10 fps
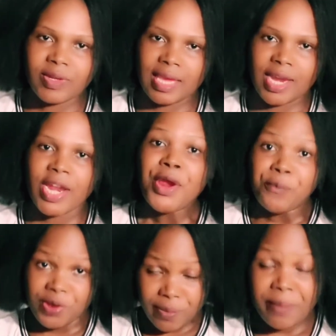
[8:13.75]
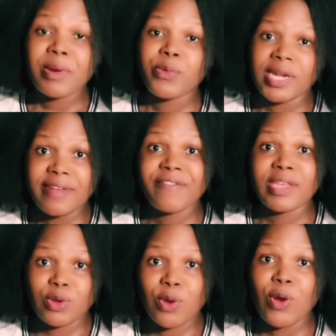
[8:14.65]
Okay, remember,
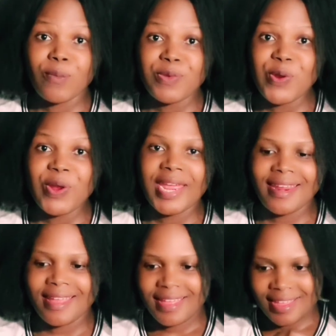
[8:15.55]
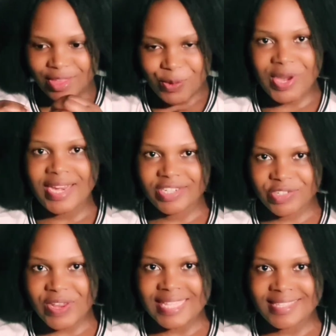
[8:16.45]
whenever you comb your hair
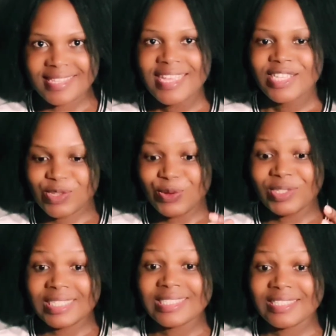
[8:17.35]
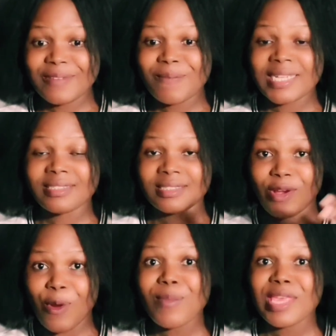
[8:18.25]
sheds. So just imagine
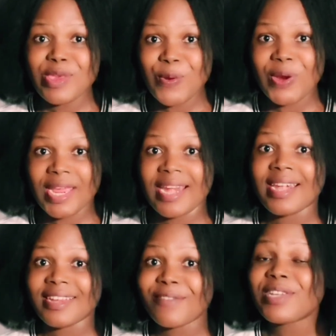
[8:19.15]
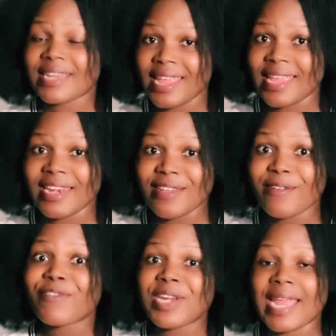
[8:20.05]
combing your hair every day and
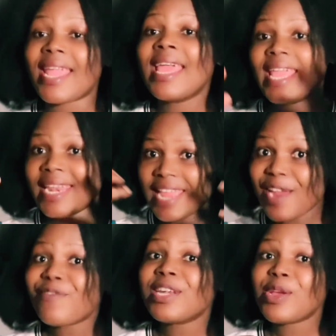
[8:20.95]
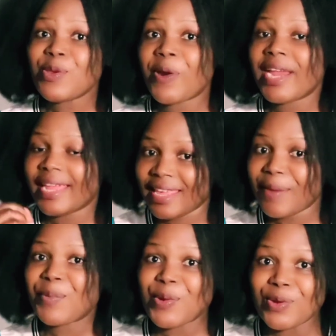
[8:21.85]
every day, and every day your hair
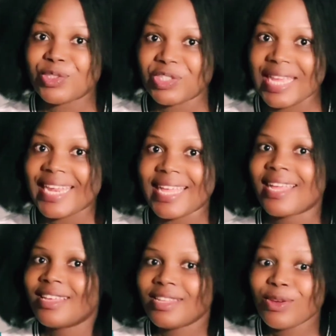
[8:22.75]
keep on shedding.